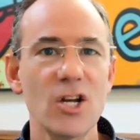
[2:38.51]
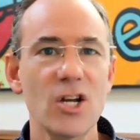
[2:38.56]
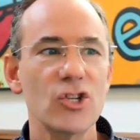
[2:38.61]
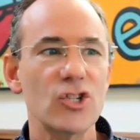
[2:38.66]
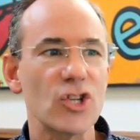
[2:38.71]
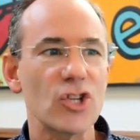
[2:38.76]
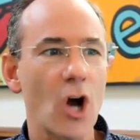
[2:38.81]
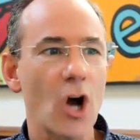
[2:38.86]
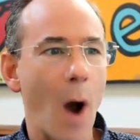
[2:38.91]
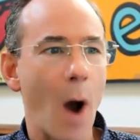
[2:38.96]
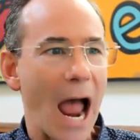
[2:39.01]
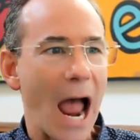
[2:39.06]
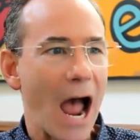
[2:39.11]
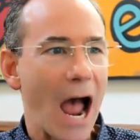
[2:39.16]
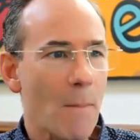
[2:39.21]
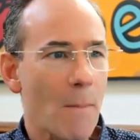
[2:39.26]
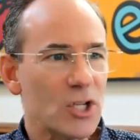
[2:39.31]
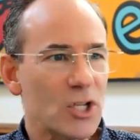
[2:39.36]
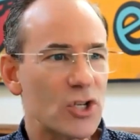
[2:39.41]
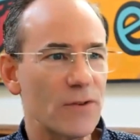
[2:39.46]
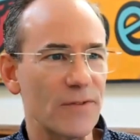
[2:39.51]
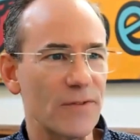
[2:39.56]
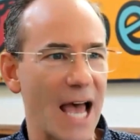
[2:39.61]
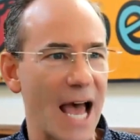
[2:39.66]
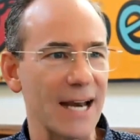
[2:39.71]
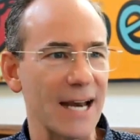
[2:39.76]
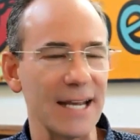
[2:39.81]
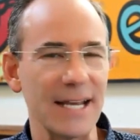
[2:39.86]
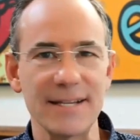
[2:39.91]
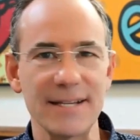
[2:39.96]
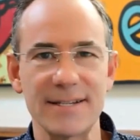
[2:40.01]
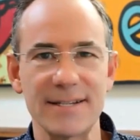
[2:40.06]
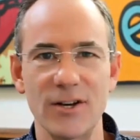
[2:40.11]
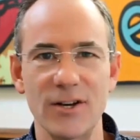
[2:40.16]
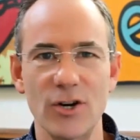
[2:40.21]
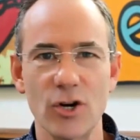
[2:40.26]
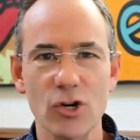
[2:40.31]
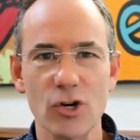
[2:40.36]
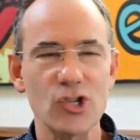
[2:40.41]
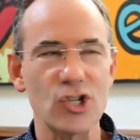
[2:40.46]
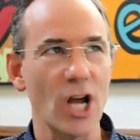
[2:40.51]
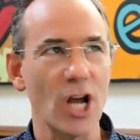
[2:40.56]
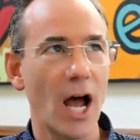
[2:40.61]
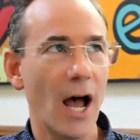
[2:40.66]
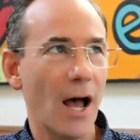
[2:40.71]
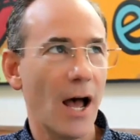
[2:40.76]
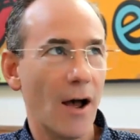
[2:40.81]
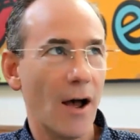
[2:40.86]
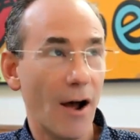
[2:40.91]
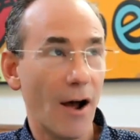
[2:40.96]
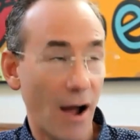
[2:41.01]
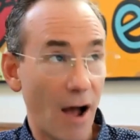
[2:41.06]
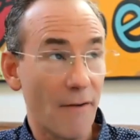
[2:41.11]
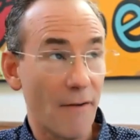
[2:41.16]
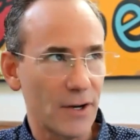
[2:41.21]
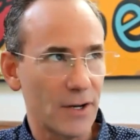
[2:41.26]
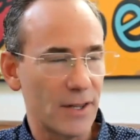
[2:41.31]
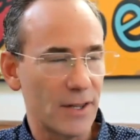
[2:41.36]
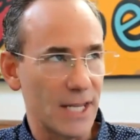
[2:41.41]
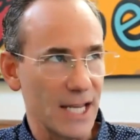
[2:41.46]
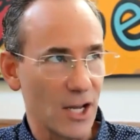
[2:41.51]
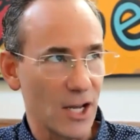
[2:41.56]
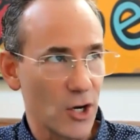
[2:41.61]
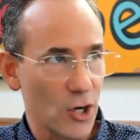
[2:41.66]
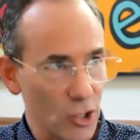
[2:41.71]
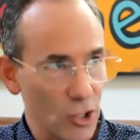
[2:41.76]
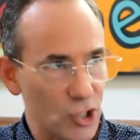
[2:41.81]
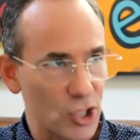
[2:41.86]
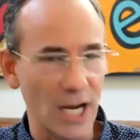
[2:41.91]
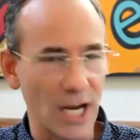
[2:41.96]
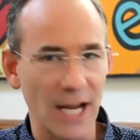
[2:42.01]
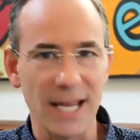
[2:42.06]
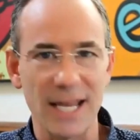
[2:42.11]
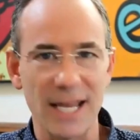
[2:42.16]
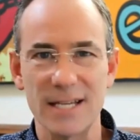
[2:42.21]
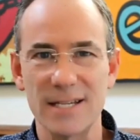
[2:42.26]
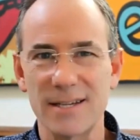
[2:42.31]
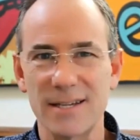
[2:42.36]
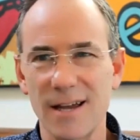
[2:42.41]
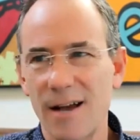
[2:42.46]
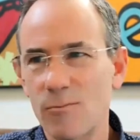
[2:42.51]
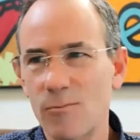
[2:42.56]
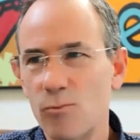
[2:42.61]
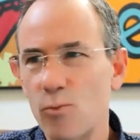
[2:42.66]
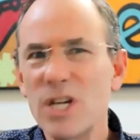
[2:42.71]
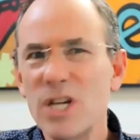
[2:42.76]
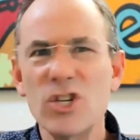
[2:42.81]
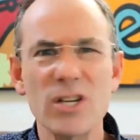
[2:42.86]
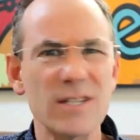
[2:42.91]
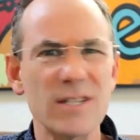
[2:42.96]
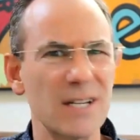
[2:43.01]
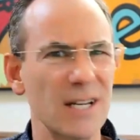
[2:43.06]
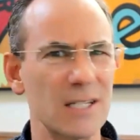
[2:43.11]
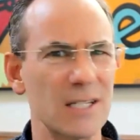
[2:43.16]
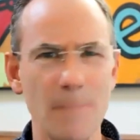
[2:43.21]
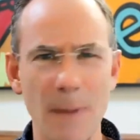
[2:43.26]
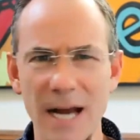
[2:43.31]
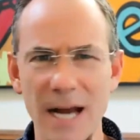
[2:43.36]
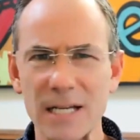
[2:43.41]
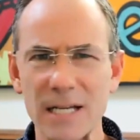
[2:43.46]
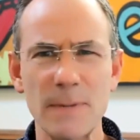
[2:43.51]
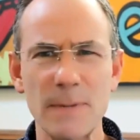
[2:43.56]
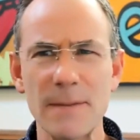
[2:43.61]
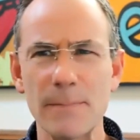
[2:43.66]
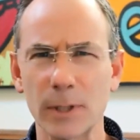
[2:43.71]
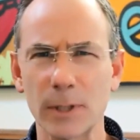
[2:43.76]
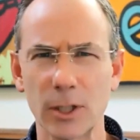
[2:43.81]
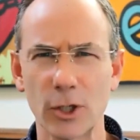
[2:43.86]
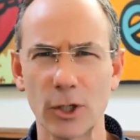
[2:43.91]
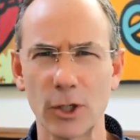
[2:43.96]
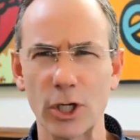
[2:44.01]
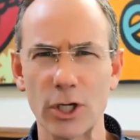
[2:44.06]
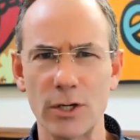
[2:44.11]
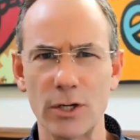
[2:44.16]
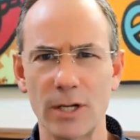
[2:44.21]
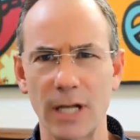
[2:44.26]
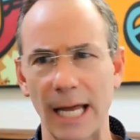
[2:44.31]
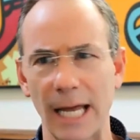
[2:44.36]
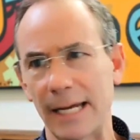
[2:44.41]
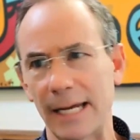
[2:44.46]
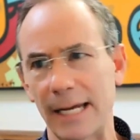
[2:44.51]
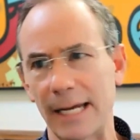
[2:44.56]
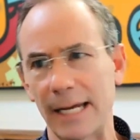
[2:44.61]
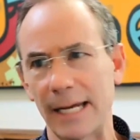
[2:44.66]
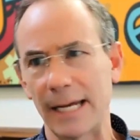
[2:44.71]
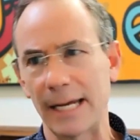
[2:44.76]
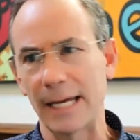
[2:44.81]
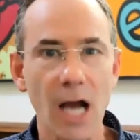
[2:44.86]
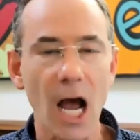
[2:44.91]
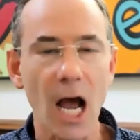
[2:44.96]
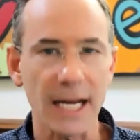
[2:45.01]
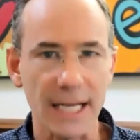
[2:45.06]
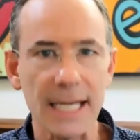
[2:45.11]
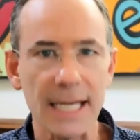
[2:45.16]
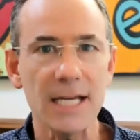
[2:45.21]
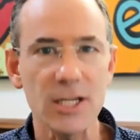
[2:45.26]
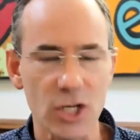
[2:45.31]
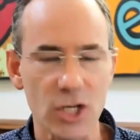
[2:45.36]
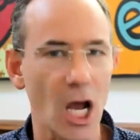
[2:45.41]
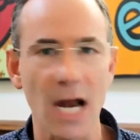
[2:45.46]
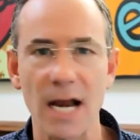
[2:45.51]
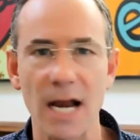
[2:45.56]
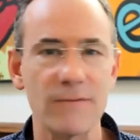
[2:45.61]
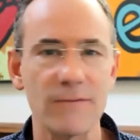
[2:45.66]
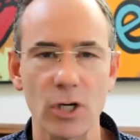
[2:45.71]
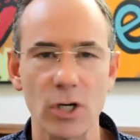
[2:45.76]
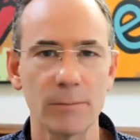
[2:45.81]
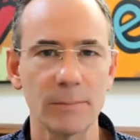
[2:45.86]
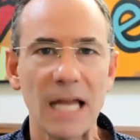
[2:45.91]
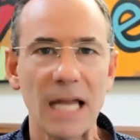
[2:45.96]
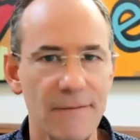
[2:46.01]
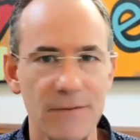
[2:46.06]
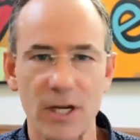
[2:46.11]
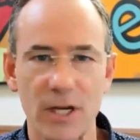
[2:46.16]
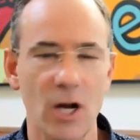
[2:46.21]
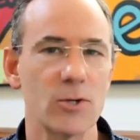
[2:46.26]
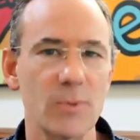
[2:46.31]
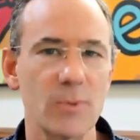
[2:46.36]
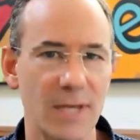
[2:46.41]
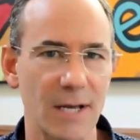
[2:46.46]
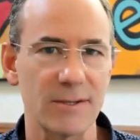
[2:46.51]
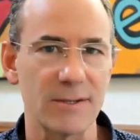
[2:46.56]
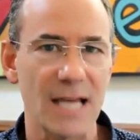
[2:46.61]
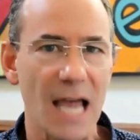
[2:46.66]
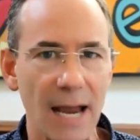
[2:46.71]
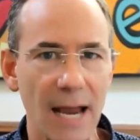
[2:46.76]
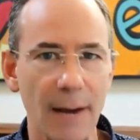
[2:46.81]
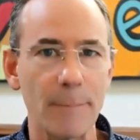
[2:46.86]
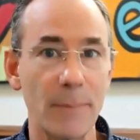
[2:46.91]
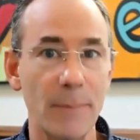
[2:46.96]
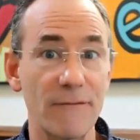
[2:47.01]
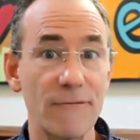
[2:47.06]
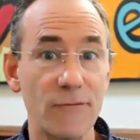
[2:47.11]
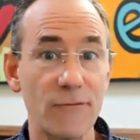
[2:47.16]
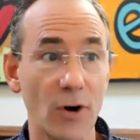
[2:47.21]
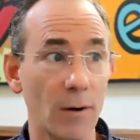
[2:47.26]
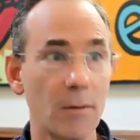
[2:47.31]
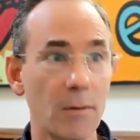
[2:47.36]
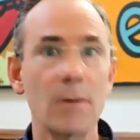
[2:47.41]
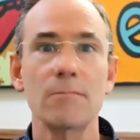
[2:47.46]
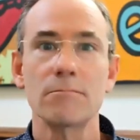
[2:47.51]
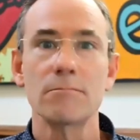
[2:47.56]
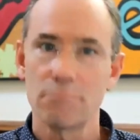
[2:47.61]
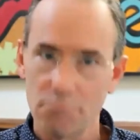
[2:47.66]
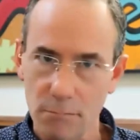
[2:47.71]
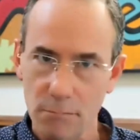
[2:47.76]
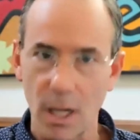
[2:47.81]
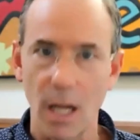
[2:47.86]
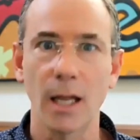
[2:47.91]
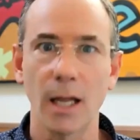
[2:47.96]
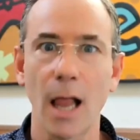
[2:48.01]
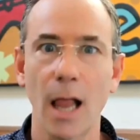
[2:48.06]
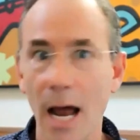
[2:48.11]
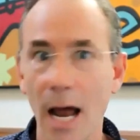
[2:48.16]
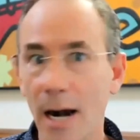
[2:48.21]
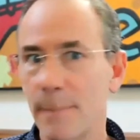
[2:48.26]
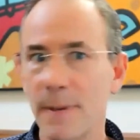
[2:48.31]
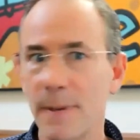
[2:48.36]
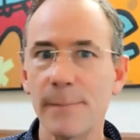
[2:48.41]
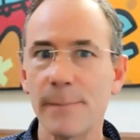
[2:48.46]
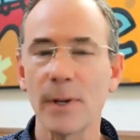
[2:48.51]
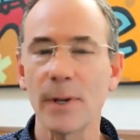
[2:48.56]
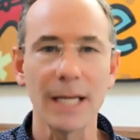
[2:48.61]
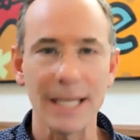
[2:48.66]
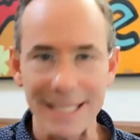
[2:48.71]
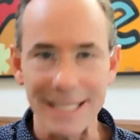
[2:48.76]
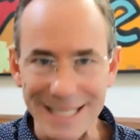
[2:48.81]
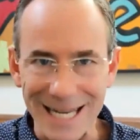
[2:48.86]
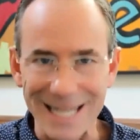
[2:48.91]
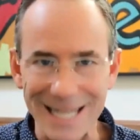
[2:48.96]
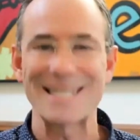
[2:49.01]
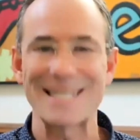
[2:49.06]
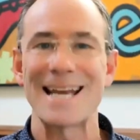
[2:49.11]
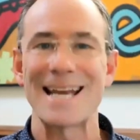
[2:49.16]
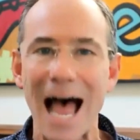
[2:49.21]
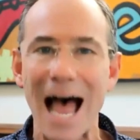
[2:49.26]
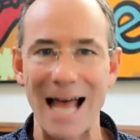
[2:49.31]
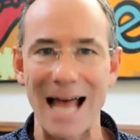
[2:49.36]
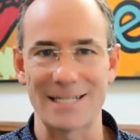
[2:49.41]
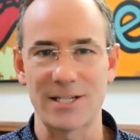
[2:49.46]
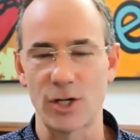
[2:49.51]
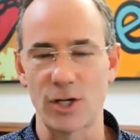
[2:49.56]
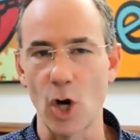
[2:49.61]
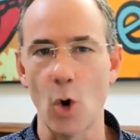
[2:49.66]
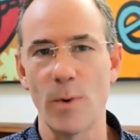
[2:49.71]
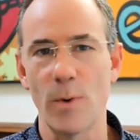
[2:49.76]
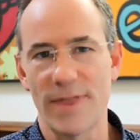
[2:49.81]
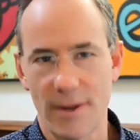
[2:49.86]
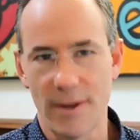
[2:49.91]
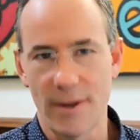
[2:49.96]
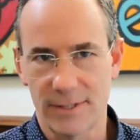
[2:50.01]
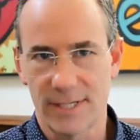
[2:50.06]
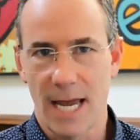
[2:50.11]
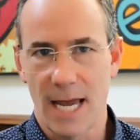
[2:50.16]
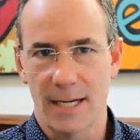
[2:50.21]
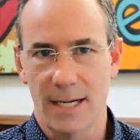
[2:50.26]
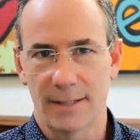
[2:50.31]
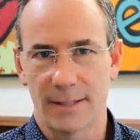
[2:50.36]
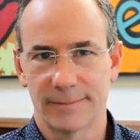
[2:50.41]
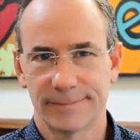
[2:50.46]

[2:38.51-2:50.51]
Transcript: So how much of that is inertia of the inertia is we just expect people are going to like, you got a kid, you got to have term life. It goes without saying. But for a lot of people, it does not go without saying.